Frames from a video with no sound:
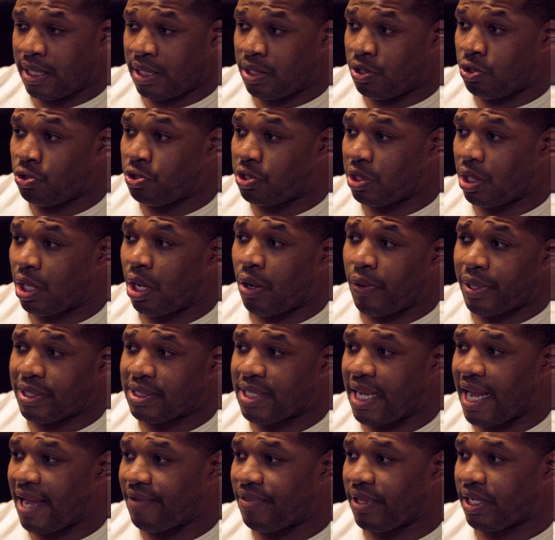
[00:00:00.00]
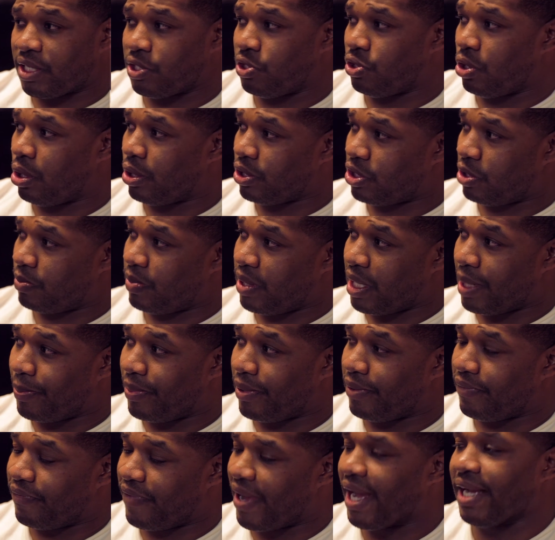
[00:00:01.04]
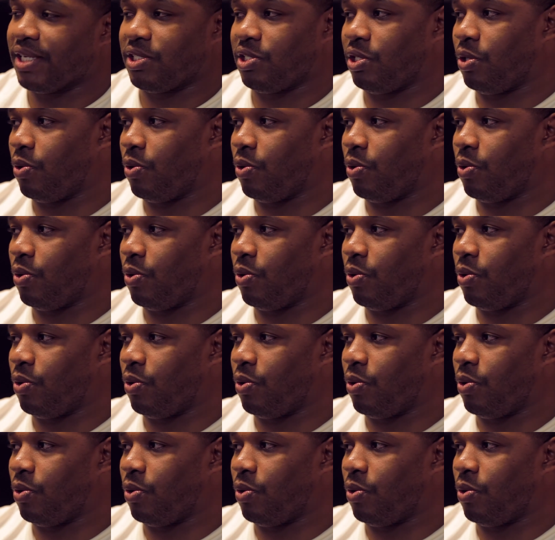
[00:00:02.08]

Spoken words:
You should always have that because you always should be up on fashion.